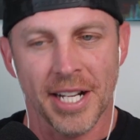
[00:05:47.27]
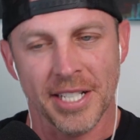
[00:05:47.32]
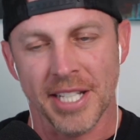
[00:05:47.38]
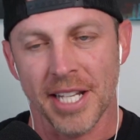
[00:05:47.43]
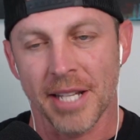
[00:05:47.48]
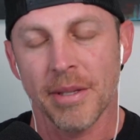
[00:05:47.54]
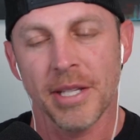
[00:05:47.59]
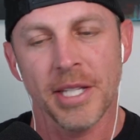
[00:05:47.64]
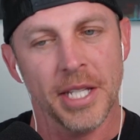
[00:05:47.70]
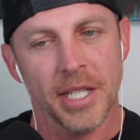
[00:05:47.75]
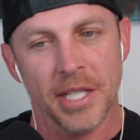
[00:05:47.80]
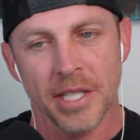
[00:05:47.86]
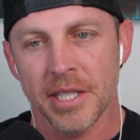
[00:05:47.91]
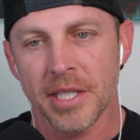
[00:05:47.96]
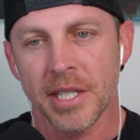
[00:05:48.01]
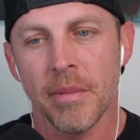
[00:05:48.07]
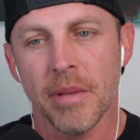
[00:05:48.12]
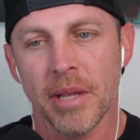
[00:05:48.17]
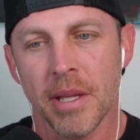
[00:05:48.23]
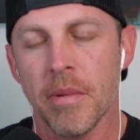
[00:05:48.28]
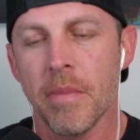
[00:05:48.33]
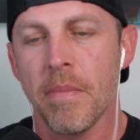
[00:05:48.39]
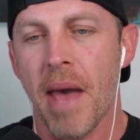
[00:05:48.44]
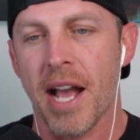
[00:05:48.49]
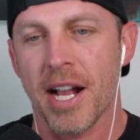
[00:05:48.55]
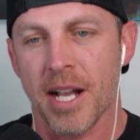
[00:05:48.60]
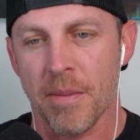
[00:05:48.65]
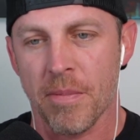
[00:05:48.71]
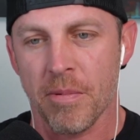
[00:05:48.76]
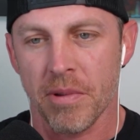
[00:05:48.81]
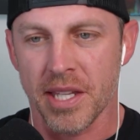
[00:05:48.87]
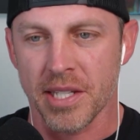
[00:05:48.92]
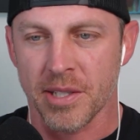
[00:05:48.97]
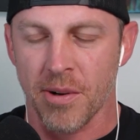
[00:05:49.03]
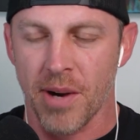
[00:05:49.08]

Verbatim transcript: said, let me back up with this.